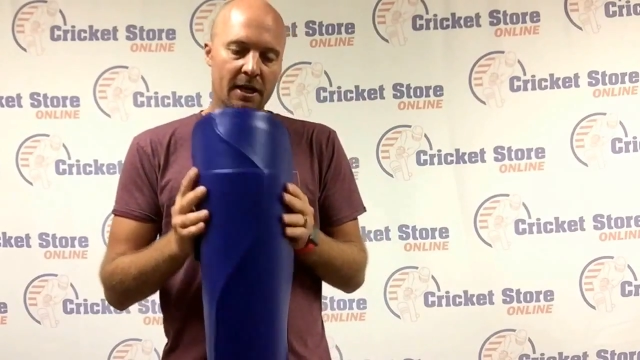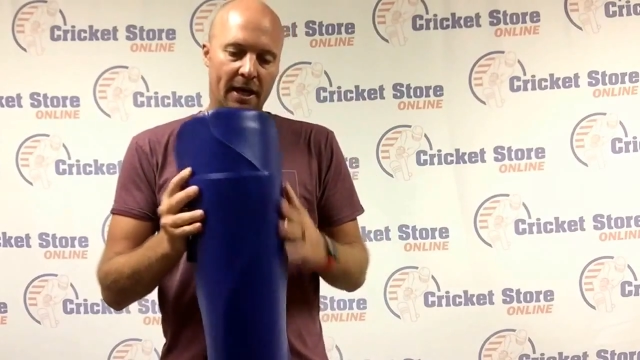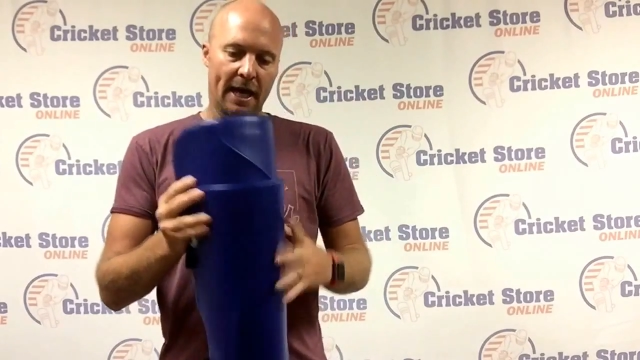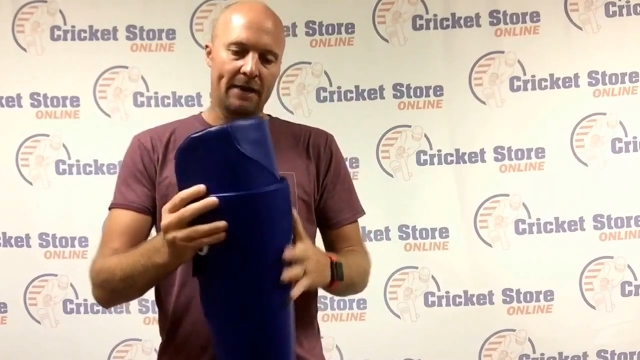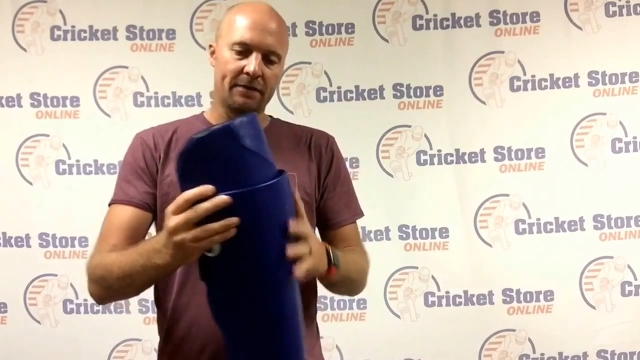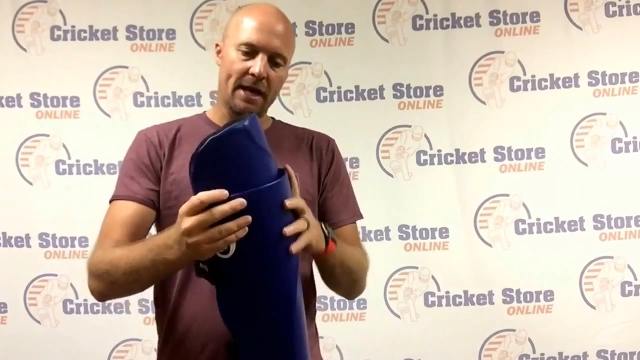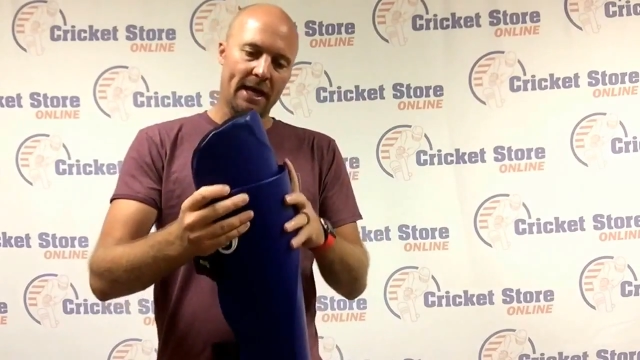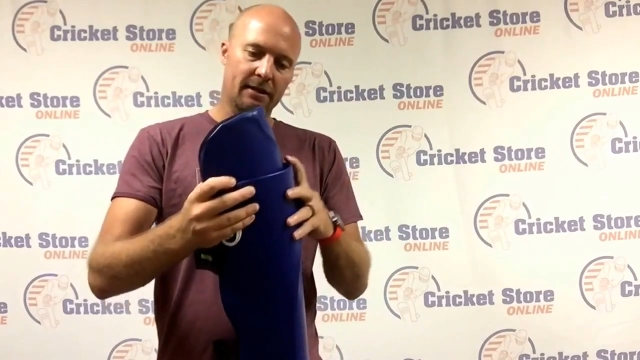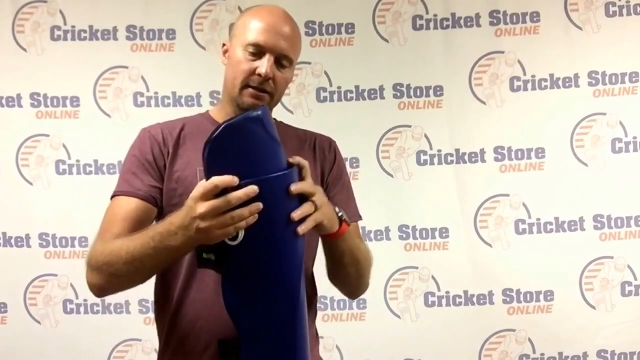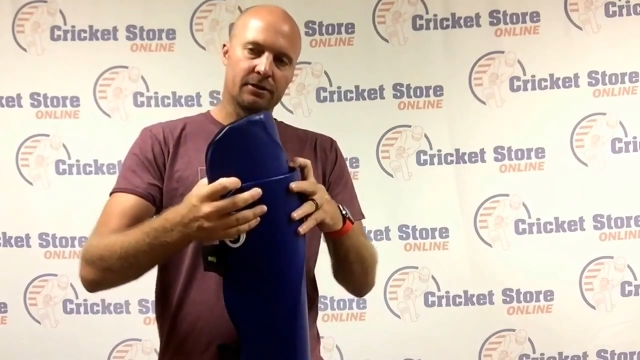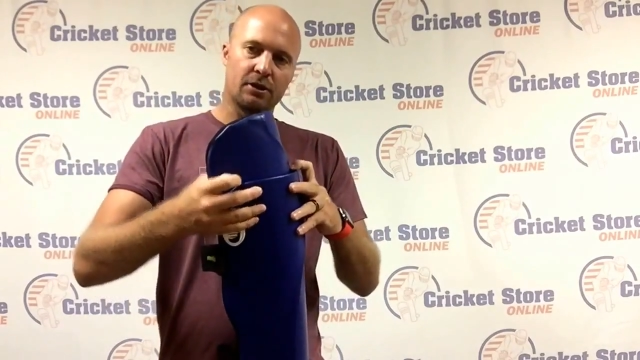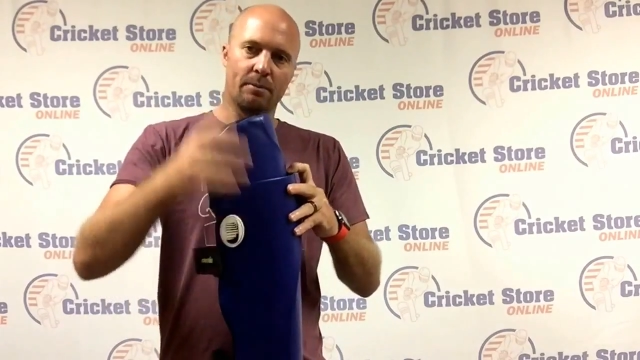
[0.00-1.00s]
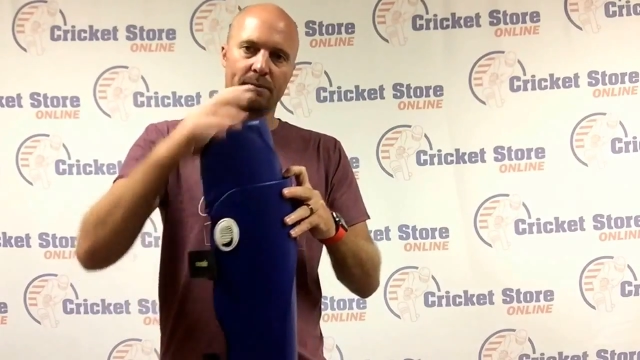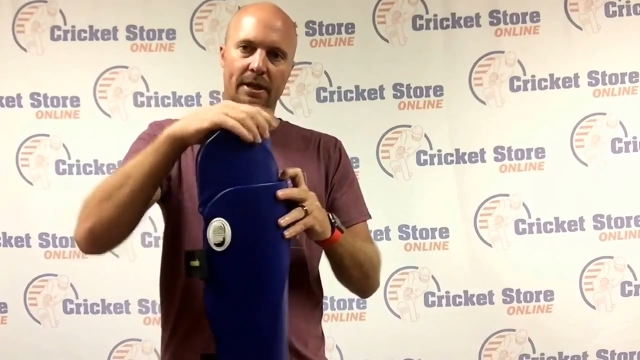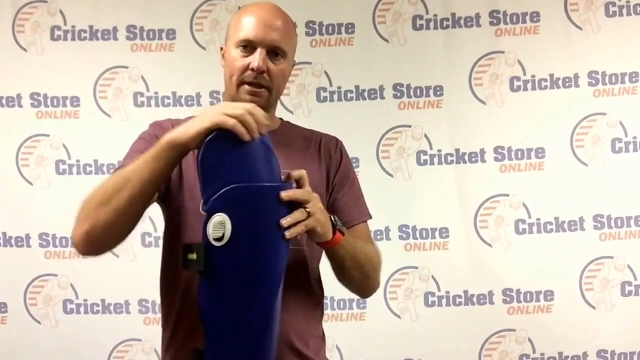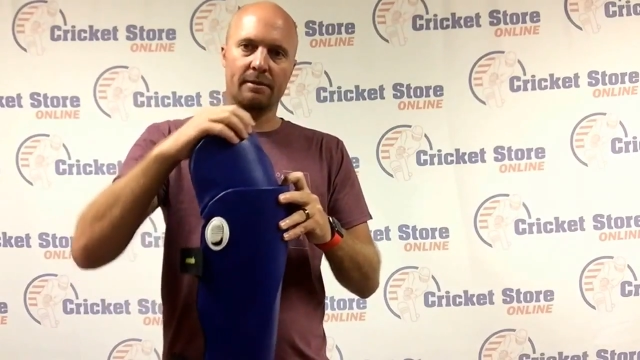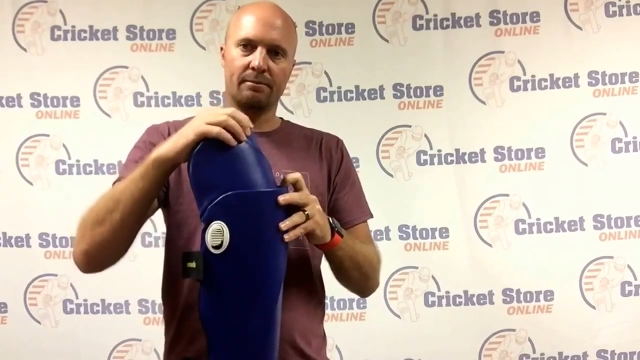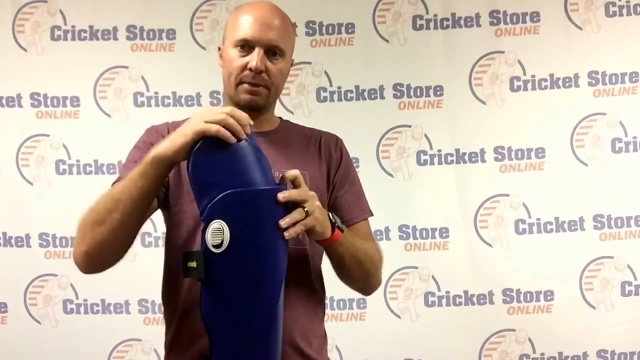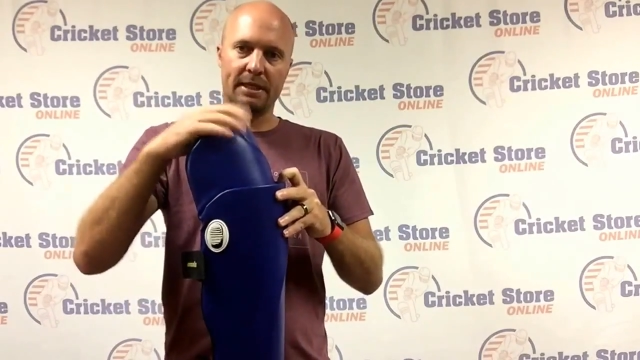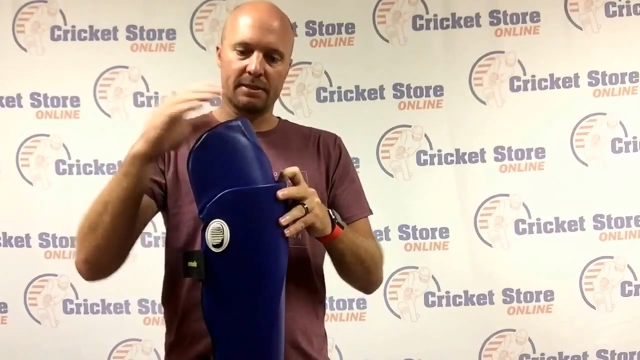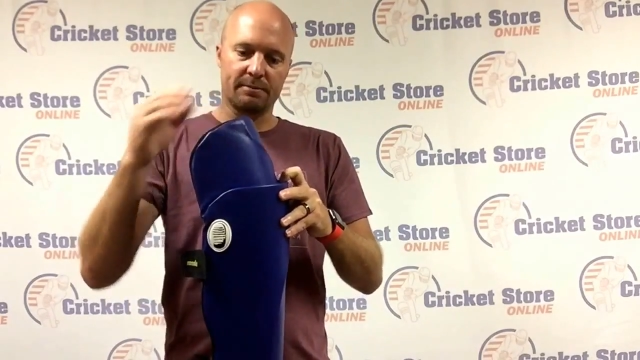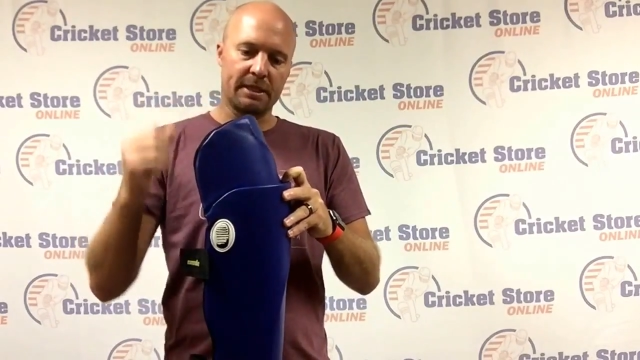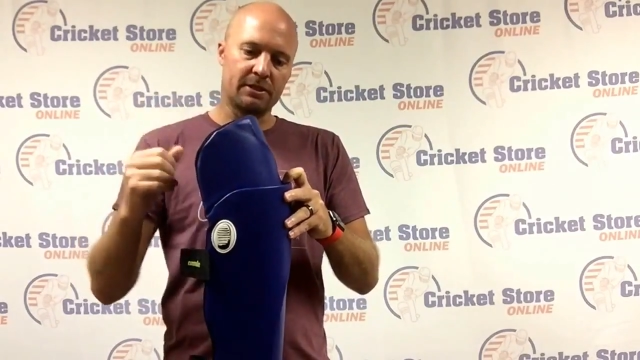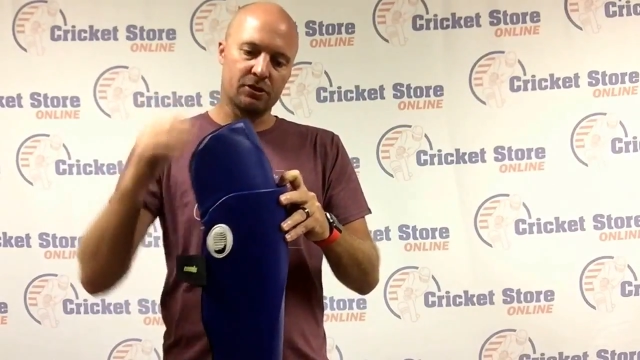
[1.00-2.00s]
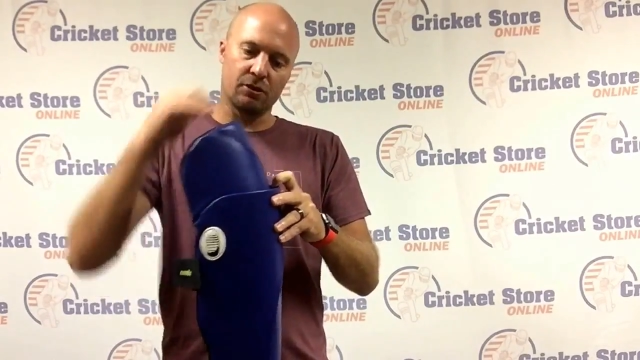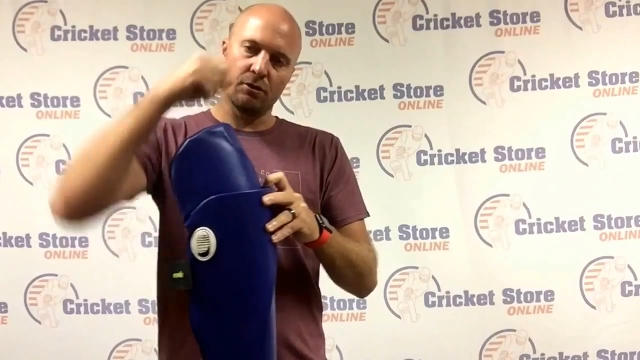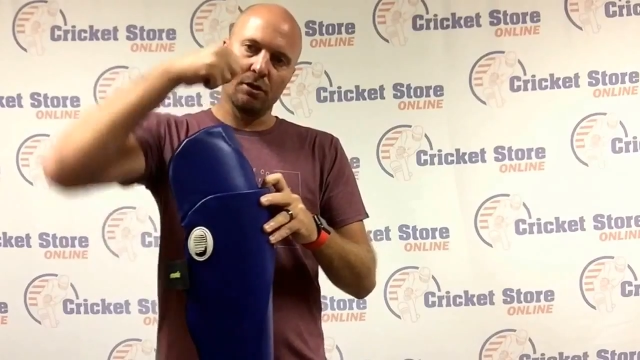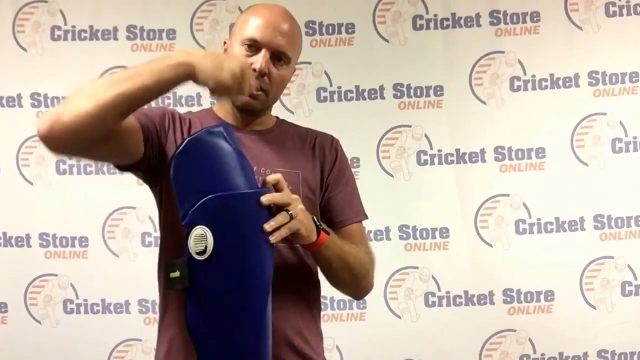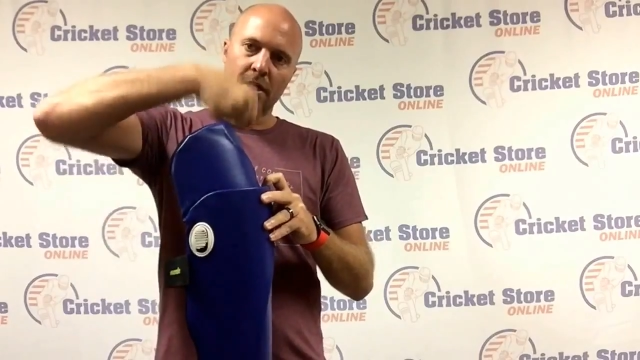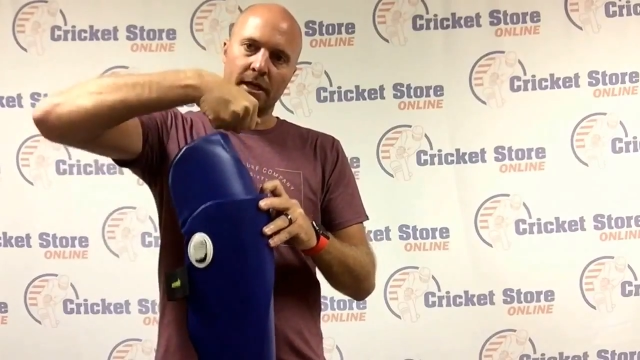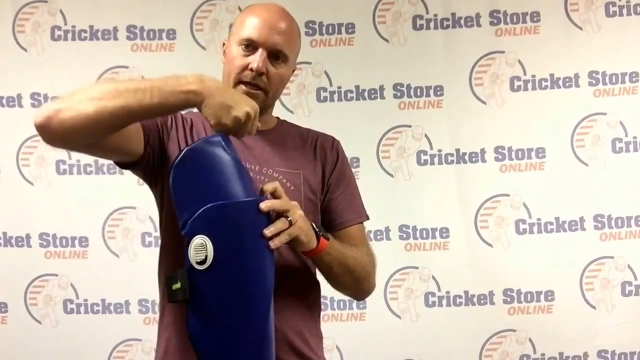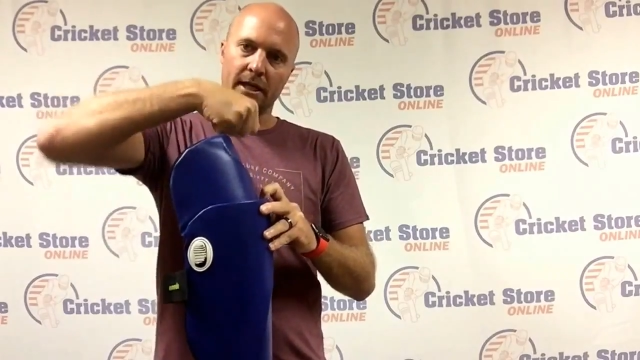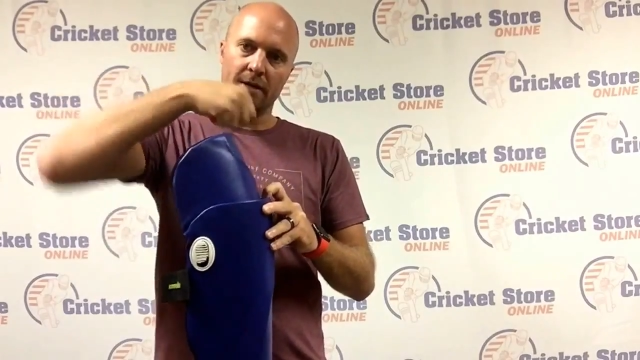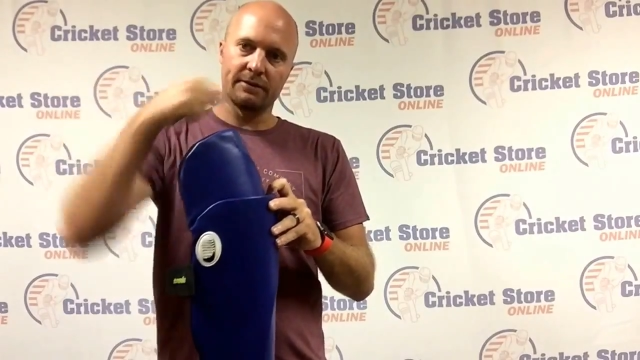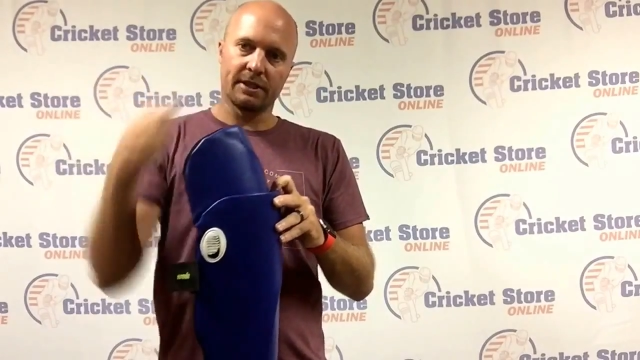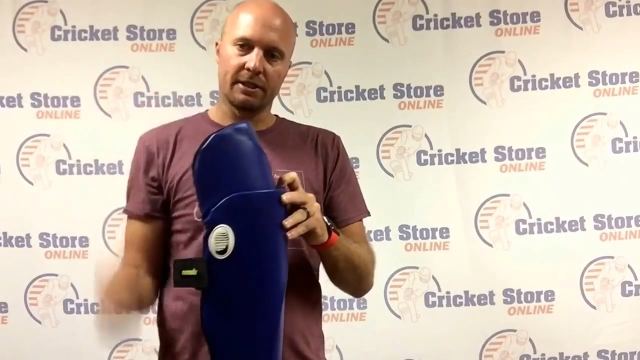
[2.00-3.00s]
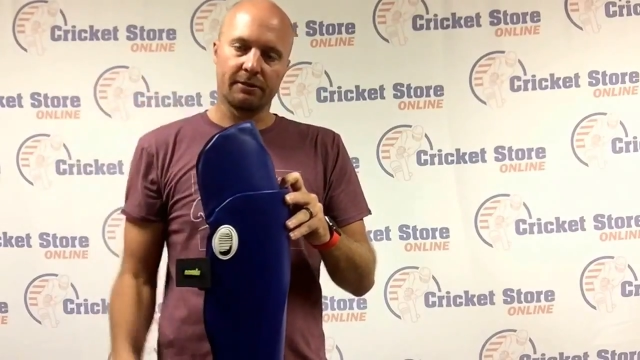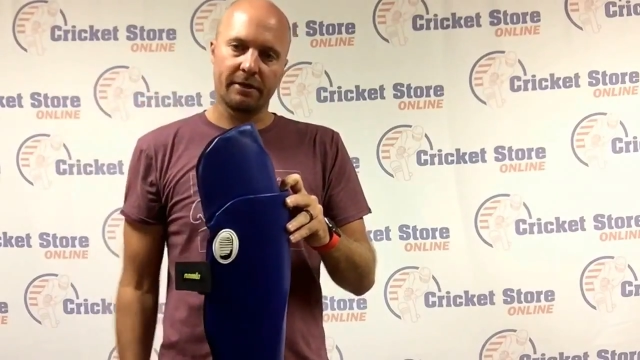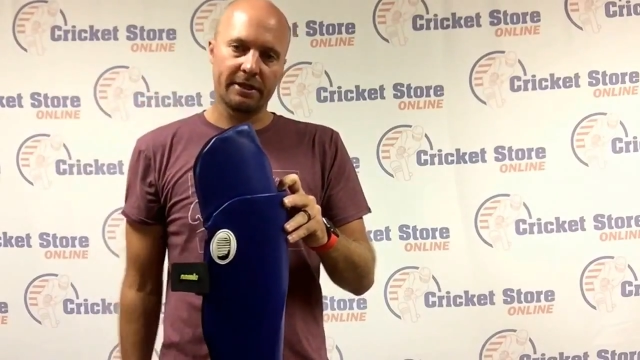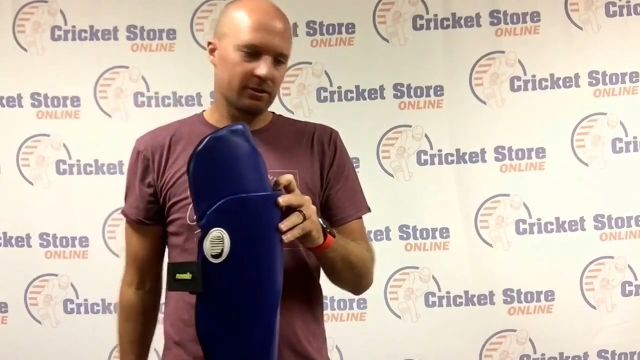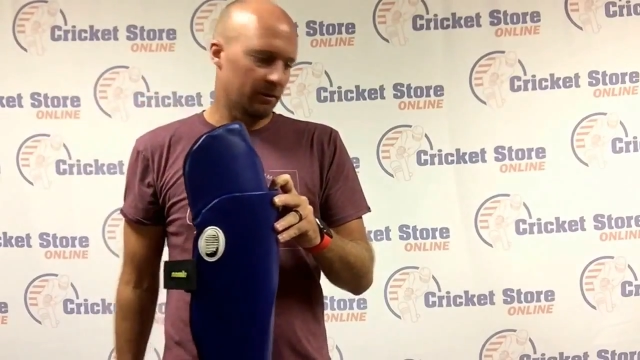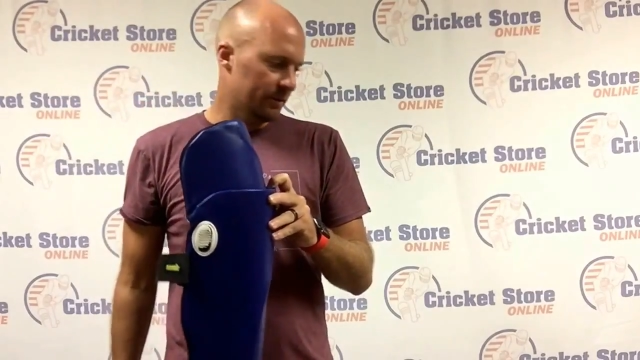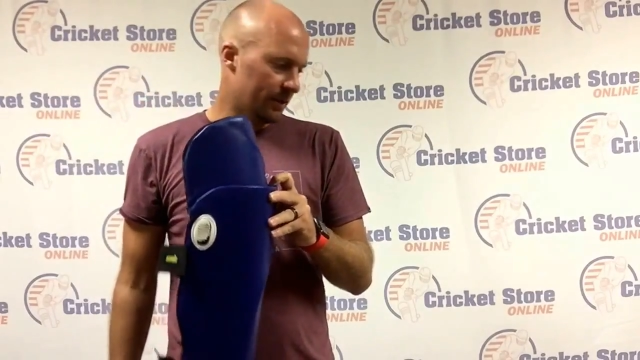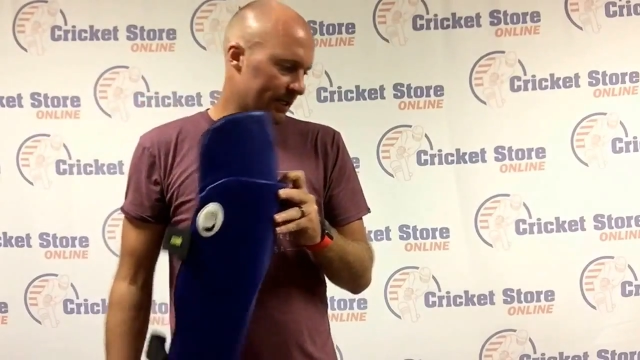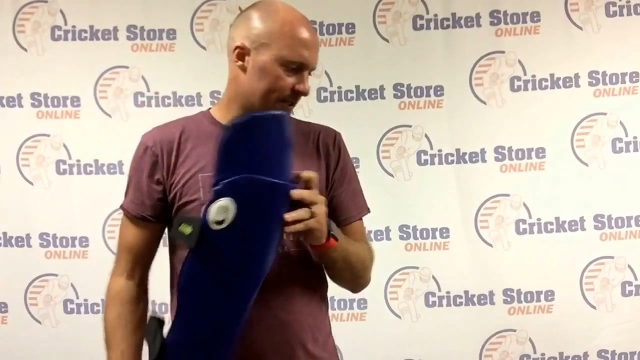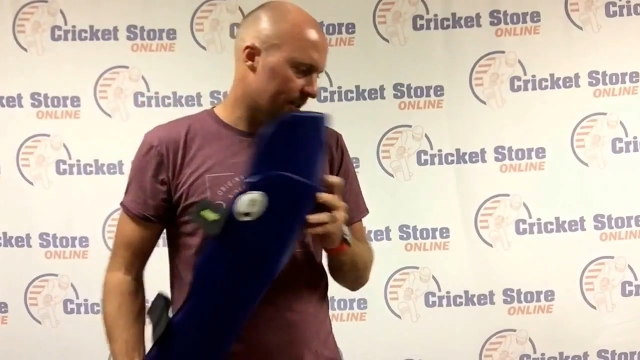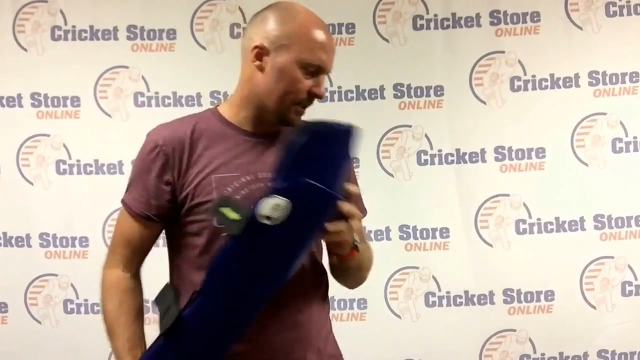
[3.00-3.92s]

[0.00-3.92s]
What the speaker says: And that little top there piece means your gloves are gonna rest on them nice and